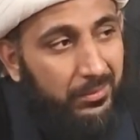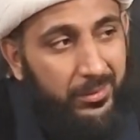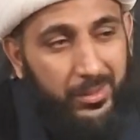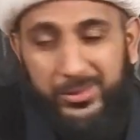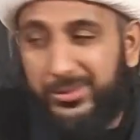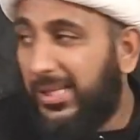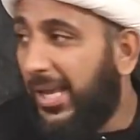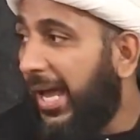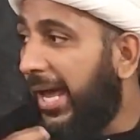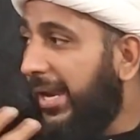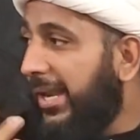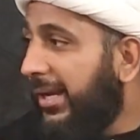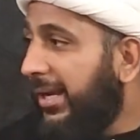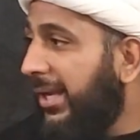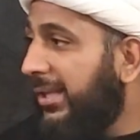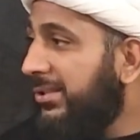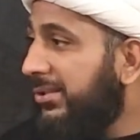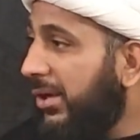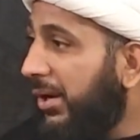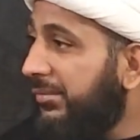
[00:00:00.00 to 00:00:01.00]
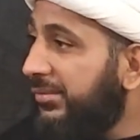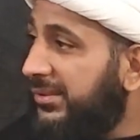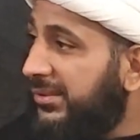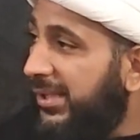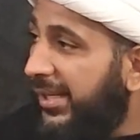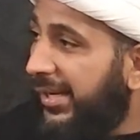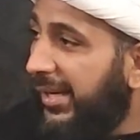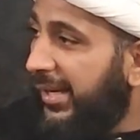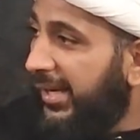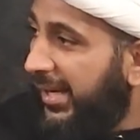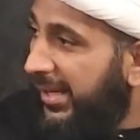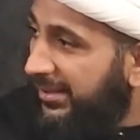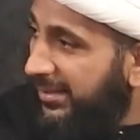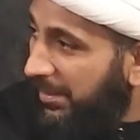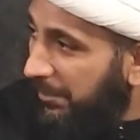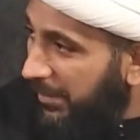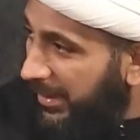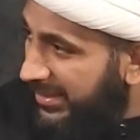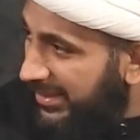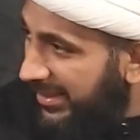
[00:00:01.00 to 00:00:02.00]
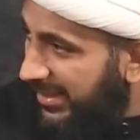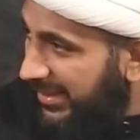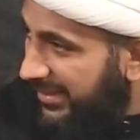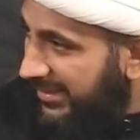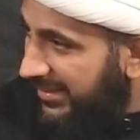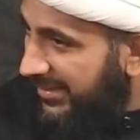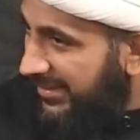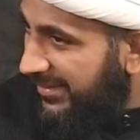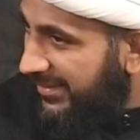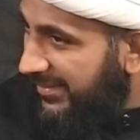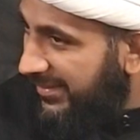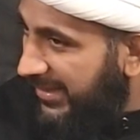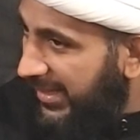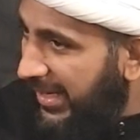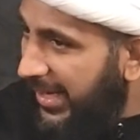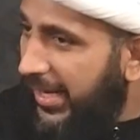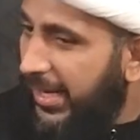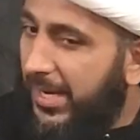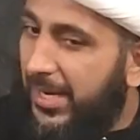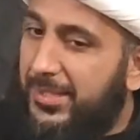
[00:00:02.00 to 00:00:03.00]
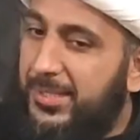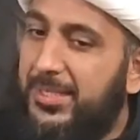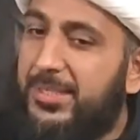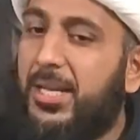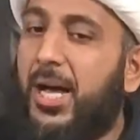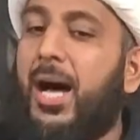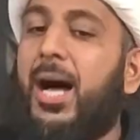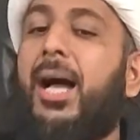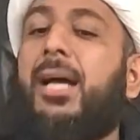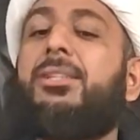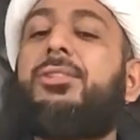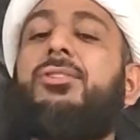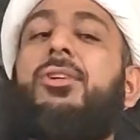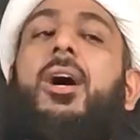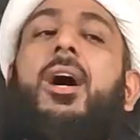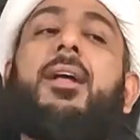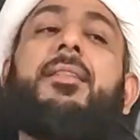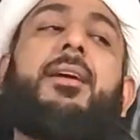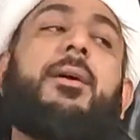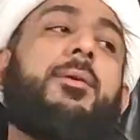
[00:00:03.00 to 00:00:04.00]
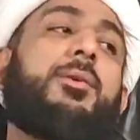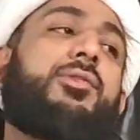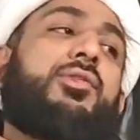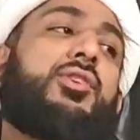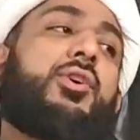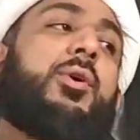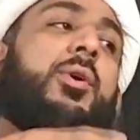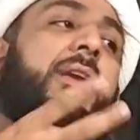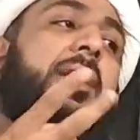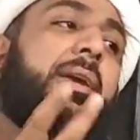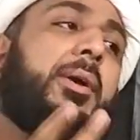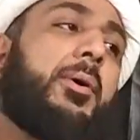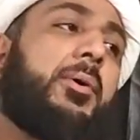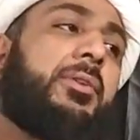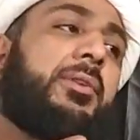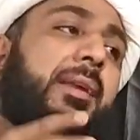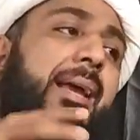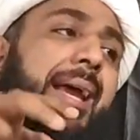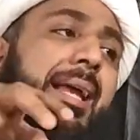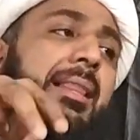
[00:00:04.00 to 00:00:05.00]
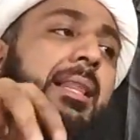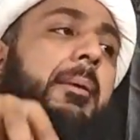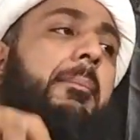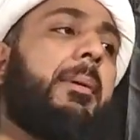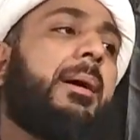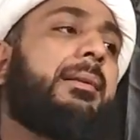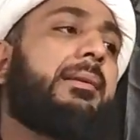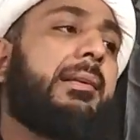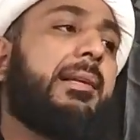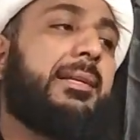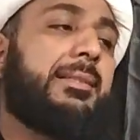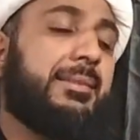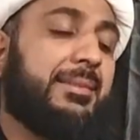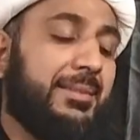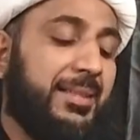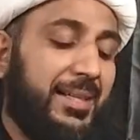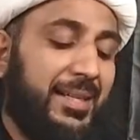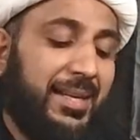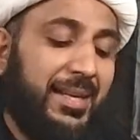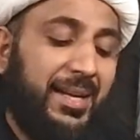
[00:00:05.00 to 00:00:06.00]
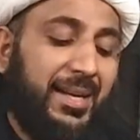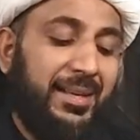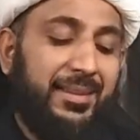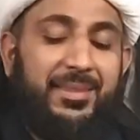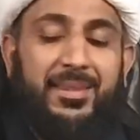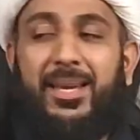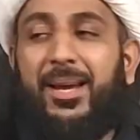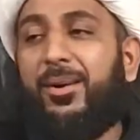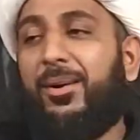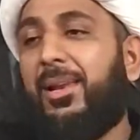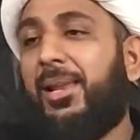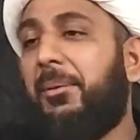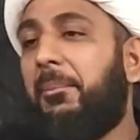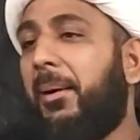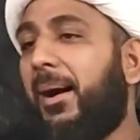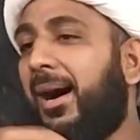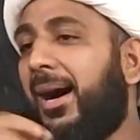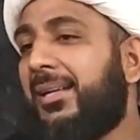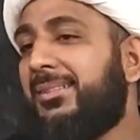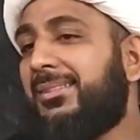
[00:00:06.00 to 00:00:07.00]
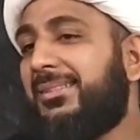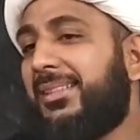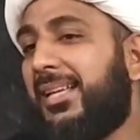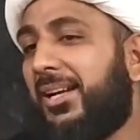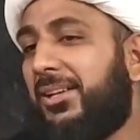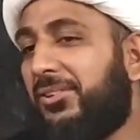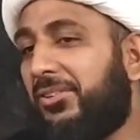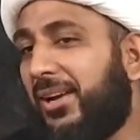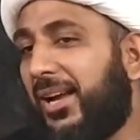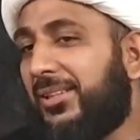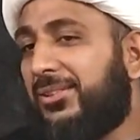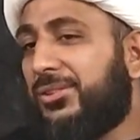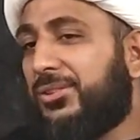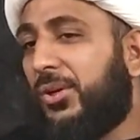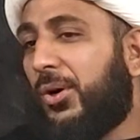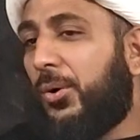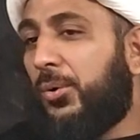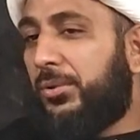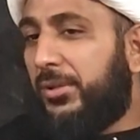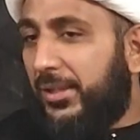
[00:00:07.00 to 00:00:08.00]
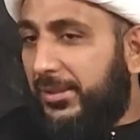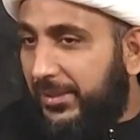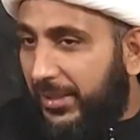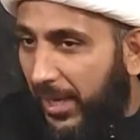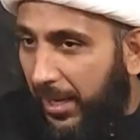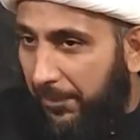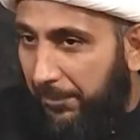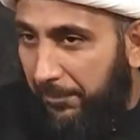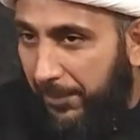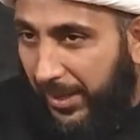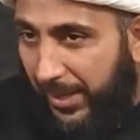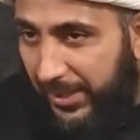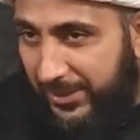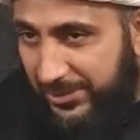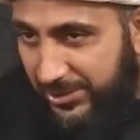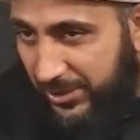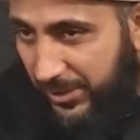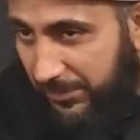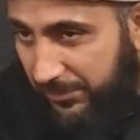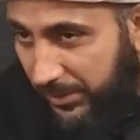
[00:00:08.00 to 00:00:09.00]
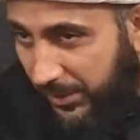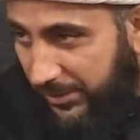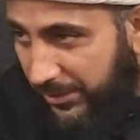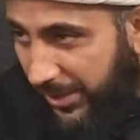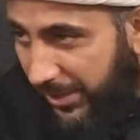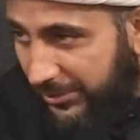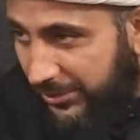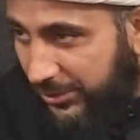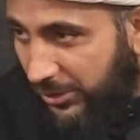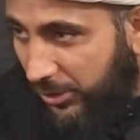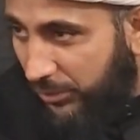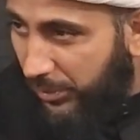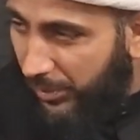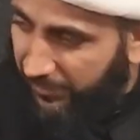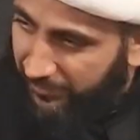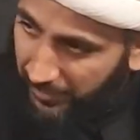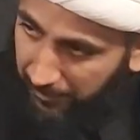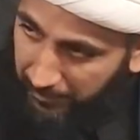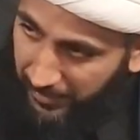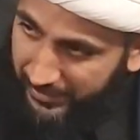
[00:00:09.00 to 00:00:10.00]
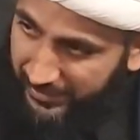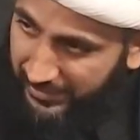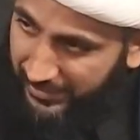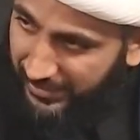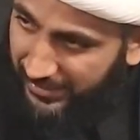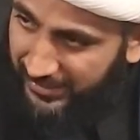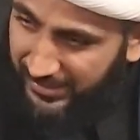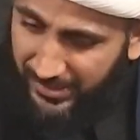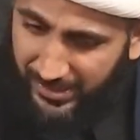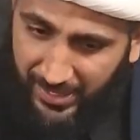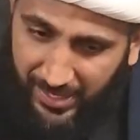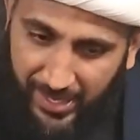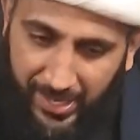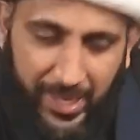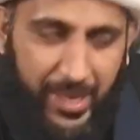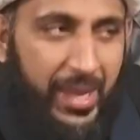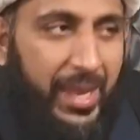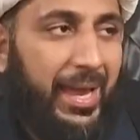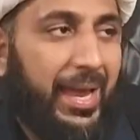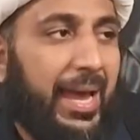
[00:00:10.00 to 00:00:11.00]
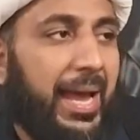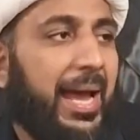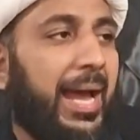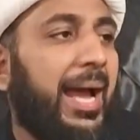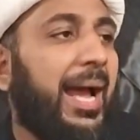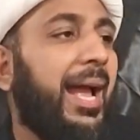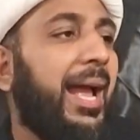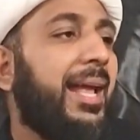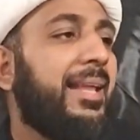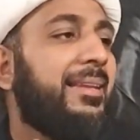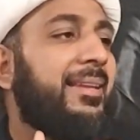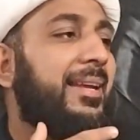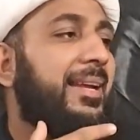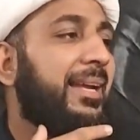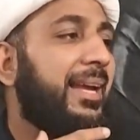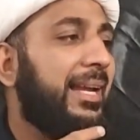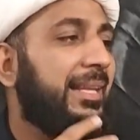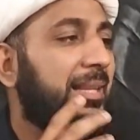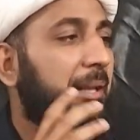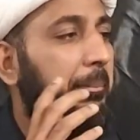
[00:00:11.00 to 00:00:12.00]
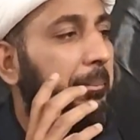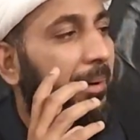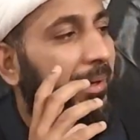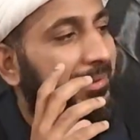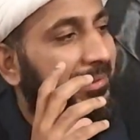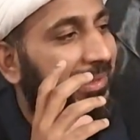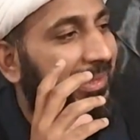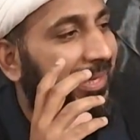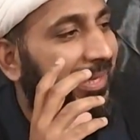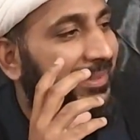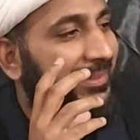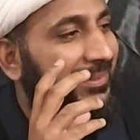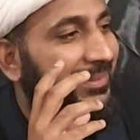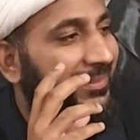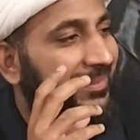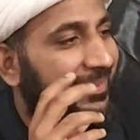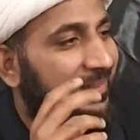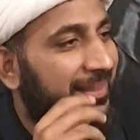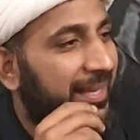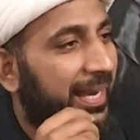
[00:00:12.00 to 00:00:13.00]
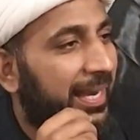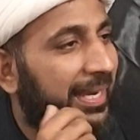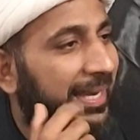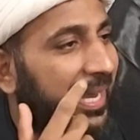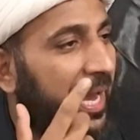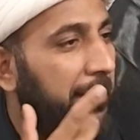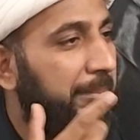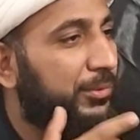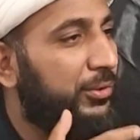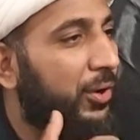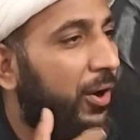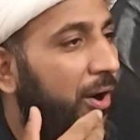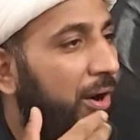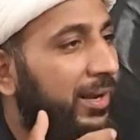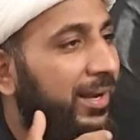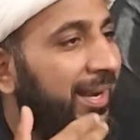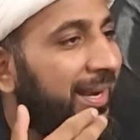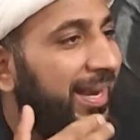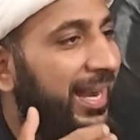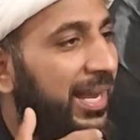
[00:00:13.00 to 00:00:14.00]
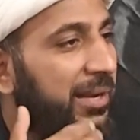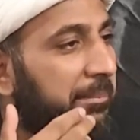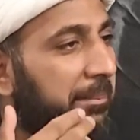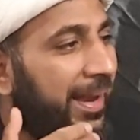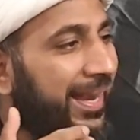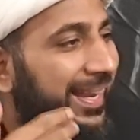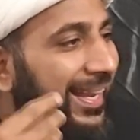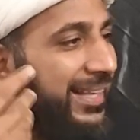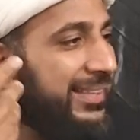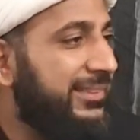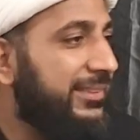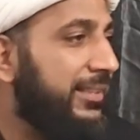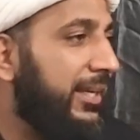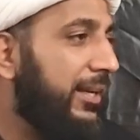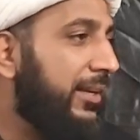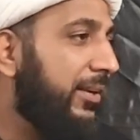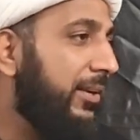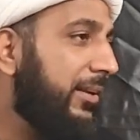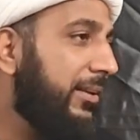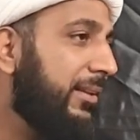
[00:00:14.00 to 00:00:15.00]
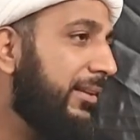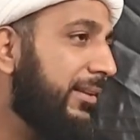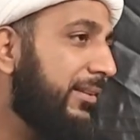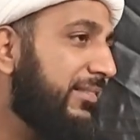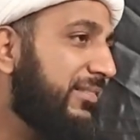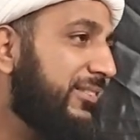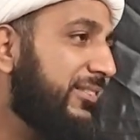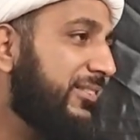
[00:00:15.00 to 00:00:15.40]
There's etiquettes of sitting in the majlis. He says, I saw there were 2 youth in the majlis. Their libas, their dress code did not match the dress code of the majlis. And in the majlis, they kept talking and making signals.